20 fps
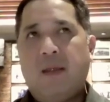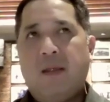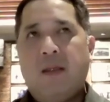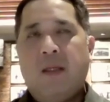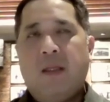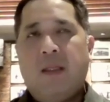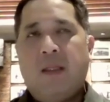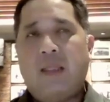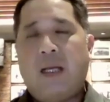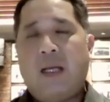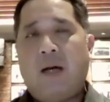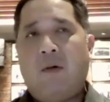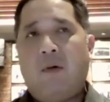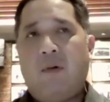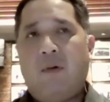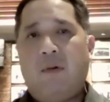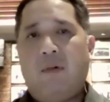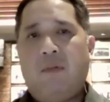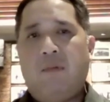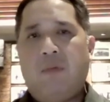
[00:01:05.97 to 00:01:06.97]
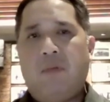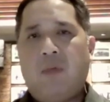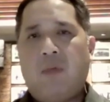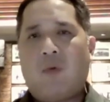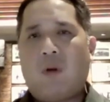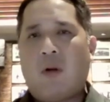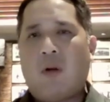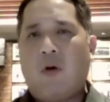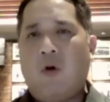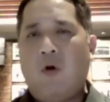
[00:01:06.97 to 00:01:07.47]
Now, we
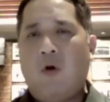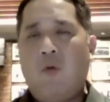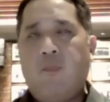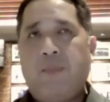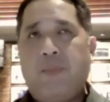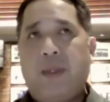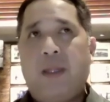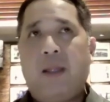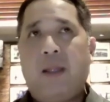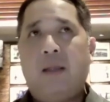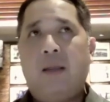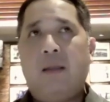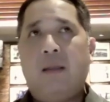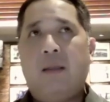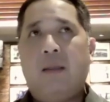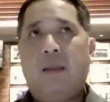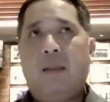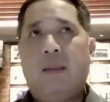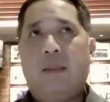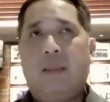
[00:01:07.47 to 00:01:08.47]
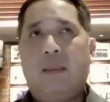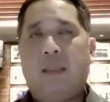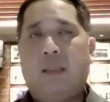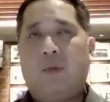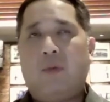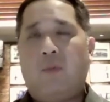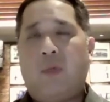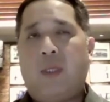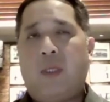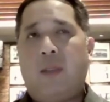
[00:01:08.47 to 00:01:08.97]
were hoping that
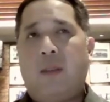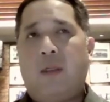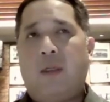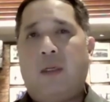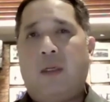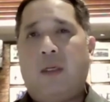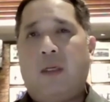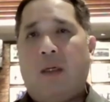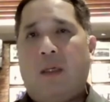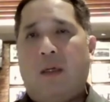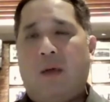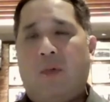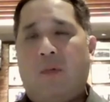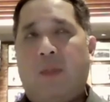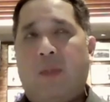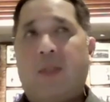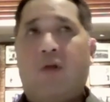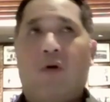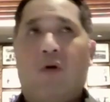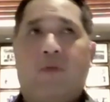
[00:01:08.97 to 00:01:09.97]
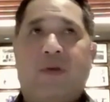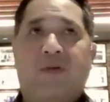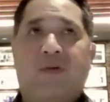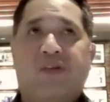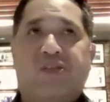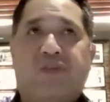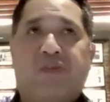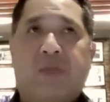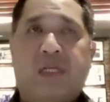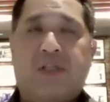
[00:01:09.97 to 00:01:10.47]
when COVID
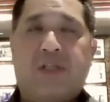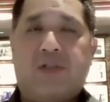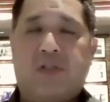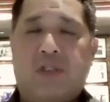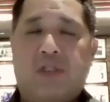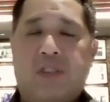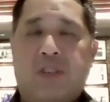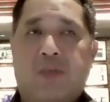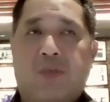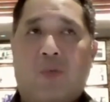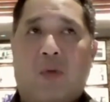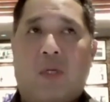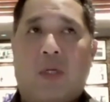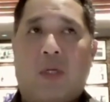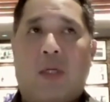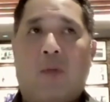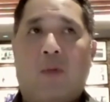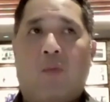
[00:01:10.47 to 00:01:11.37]
restrictions were